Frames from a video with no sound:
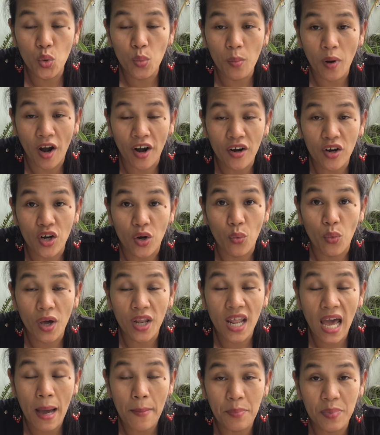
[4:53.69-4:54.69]
marker, what
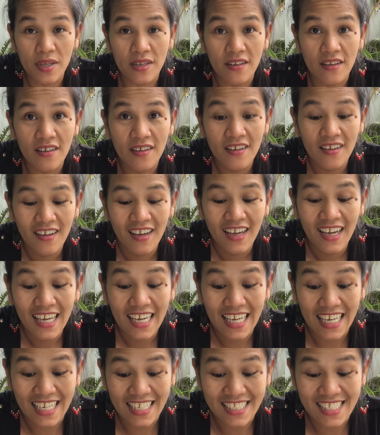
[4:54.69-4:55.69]
happened?
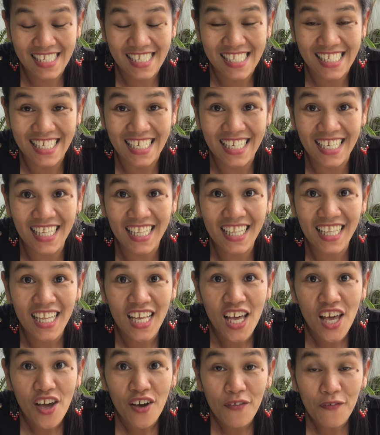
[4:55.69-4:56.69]
It's still
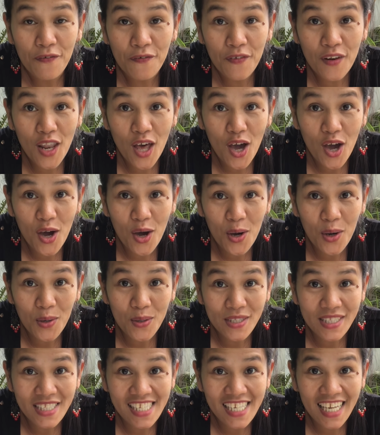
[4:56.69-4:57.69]

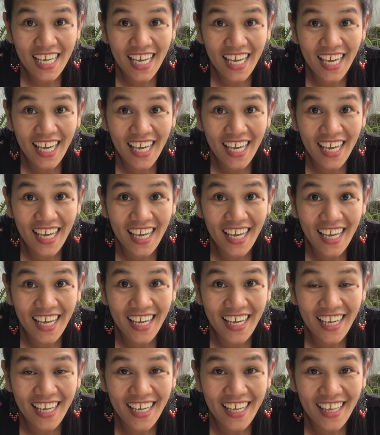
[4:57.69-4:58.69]
floating.
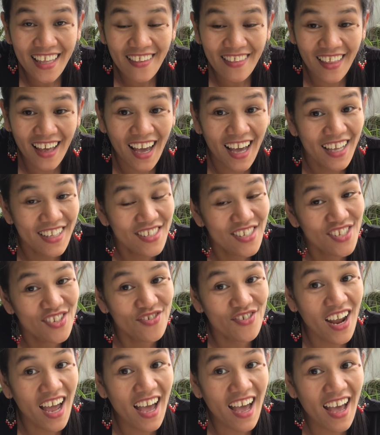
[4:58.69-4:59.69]
That's
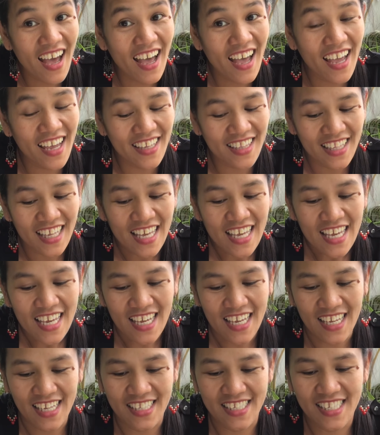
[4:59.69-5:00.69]
right.
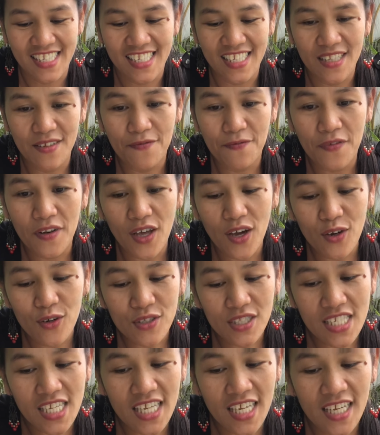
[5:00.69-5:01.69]
It's still
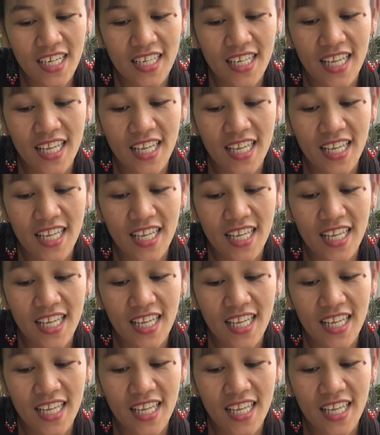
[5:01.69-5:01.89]
floating.